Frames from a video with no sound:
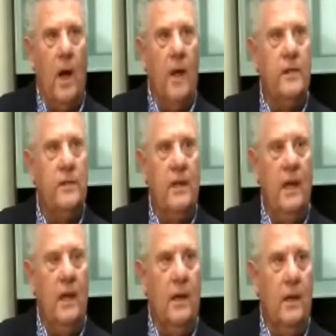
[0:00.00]

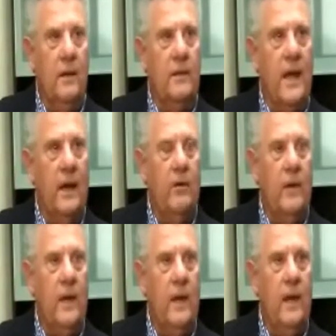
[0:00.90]
honesty and
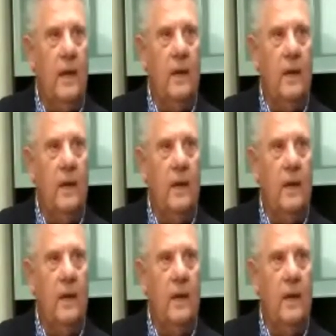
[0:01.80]
integrity